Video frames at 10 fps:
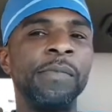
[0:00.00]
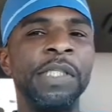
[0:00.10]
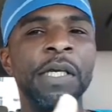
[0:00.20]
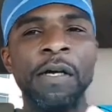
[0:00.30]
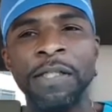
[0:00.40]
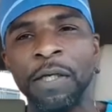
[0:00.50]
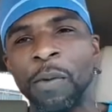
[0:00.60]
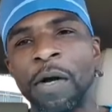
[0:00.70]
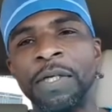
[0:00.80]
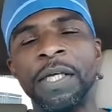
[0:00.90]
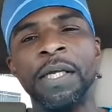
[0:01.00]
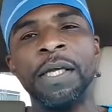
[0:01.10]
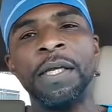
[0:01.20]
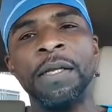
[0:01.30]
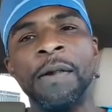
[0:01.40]
Deontay Wilder
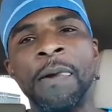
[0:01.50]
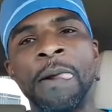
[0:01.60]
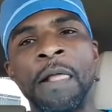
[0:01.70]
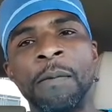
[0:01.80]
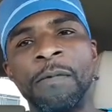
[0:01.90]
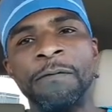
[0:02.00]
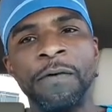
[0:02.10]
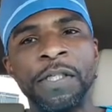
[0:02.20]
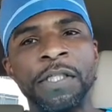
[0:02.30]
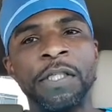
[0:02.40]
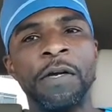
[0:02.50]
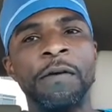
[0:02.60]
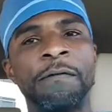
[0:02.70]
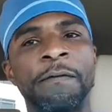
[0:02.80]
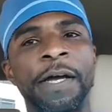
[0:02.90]
head before this
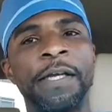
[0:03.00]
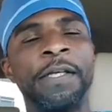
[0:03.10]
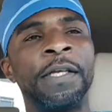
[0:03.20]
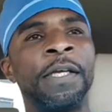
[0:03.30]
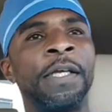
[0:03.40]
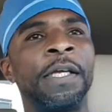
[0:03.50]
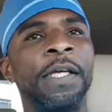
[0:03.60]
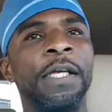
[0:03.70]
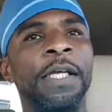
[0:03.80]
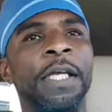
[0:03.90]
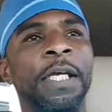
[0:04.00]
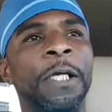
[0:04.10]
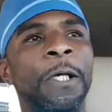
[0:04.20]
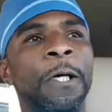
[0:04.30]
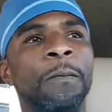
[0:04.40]
third fight
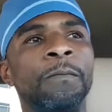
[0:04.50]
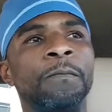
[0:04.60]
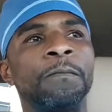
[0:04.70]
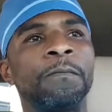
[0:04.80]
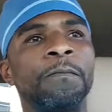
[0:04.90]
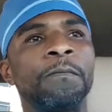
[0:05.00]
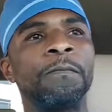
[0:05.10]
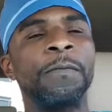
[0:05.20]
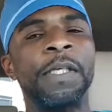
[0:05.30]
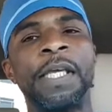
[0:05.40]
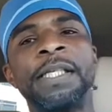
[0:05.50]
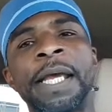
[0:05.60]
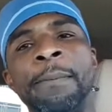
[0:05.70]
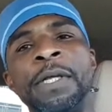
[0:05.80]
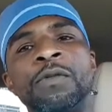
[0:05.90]
and get
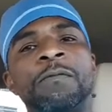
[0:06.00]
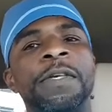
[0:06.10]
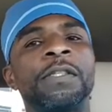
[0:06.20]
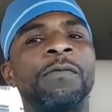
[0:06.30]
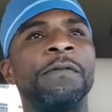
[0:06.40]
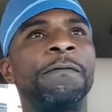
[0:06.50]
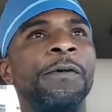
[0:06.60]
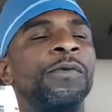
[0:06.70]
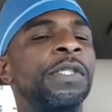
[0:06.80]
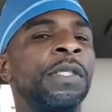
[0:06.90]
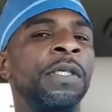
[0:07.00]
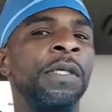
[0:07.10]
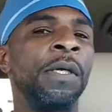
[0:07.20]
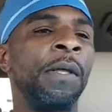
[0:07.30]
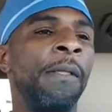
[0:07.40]
that mental victory first.
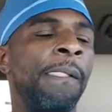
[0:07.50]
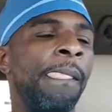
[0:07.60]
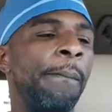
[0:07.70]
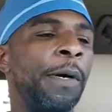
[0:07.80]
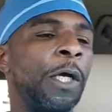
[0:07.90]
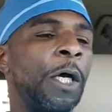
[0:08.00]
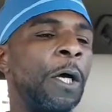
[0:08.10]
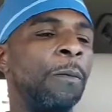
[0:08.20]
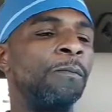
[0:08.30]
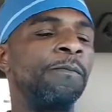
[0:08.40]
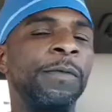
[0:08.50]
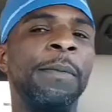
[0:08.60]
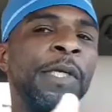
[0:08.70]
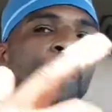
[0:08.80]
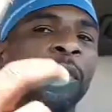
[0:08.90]
But let
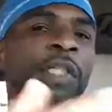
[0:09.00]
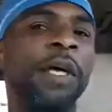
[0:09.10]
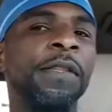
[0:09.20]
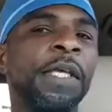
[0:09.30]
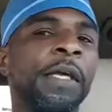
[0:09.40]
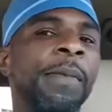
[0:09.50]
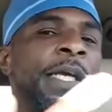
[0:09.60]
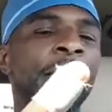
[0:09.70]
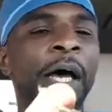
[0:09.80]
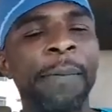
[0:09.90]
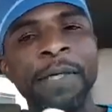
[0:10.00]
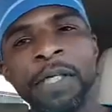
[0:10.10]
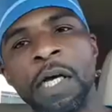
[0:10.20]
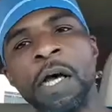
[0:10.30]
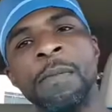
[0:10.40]
me know what y'all think, man. Y'all hop in the
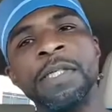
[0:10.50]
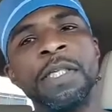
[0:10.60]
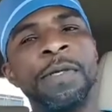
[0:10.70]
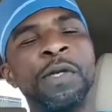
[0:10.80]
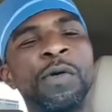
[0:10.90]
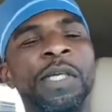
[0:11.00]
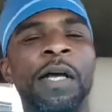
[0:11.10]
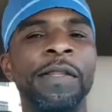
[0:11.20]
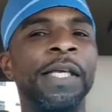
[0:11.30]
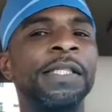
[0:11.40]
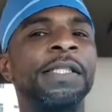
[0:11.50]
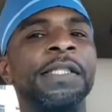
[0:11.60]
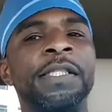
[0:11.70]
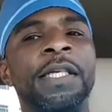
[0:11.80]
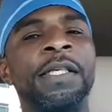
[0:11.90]
comments. Let me know. Do y'all think it's
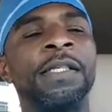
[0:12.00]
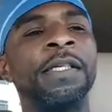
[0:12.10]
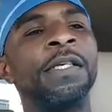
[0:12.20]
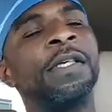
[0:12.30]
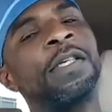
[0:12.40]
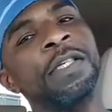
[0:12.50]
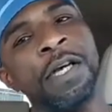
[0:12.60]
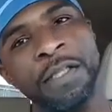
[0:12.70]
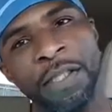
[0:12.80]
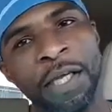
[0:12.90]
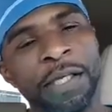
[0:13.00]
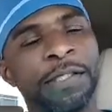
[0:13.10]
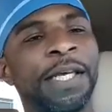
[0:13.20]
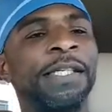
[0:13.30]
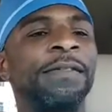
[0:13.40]
legit? Do y'all
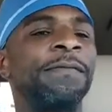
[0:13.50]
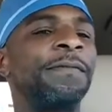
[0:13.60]
think Tyson